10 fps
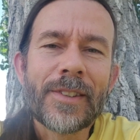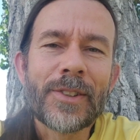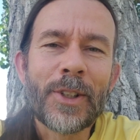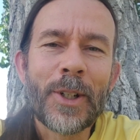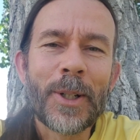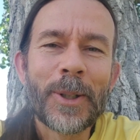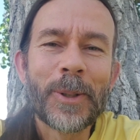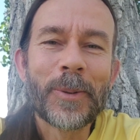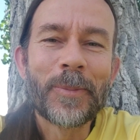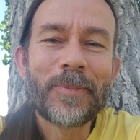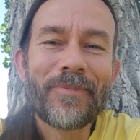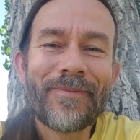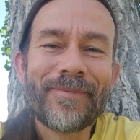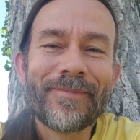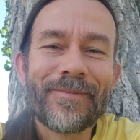So,
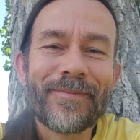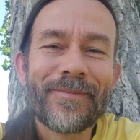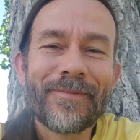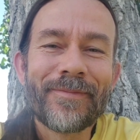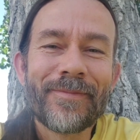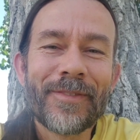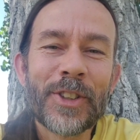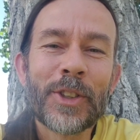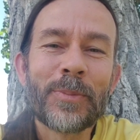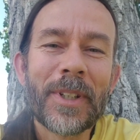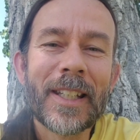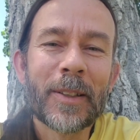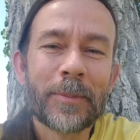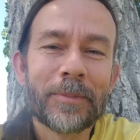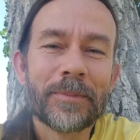this is me.
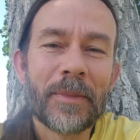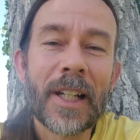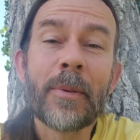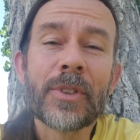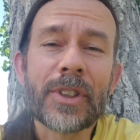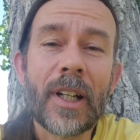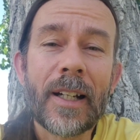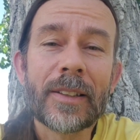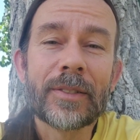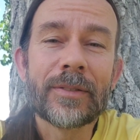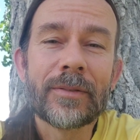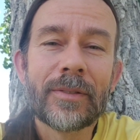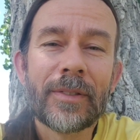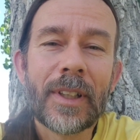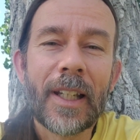My name is Scott,
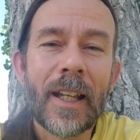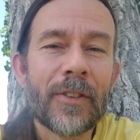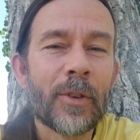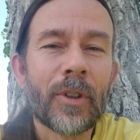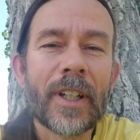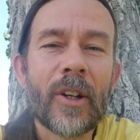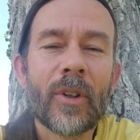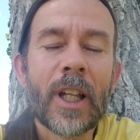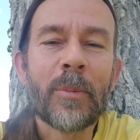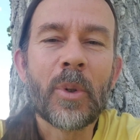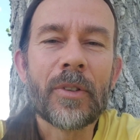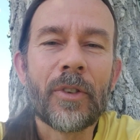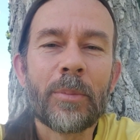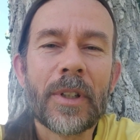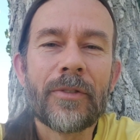and you're going to hear a lot more
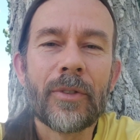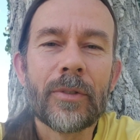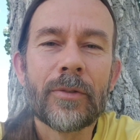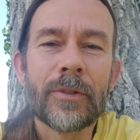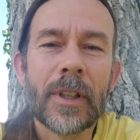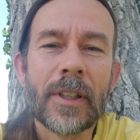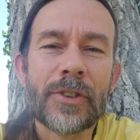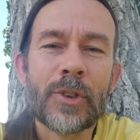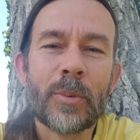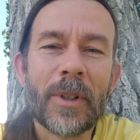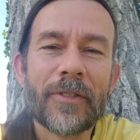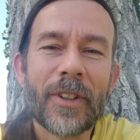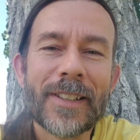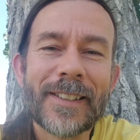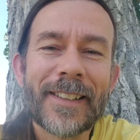from me uh, soon, my
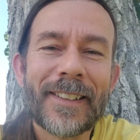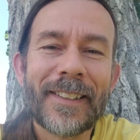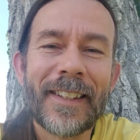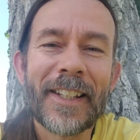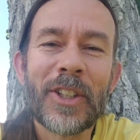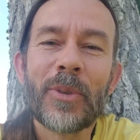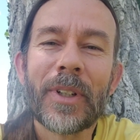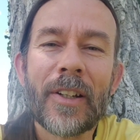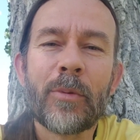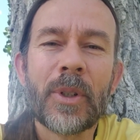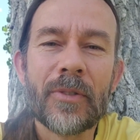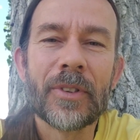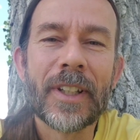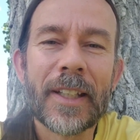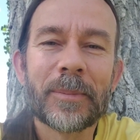friends. Thank you and have a
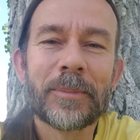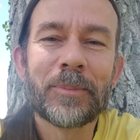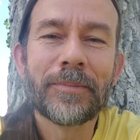beautiful day.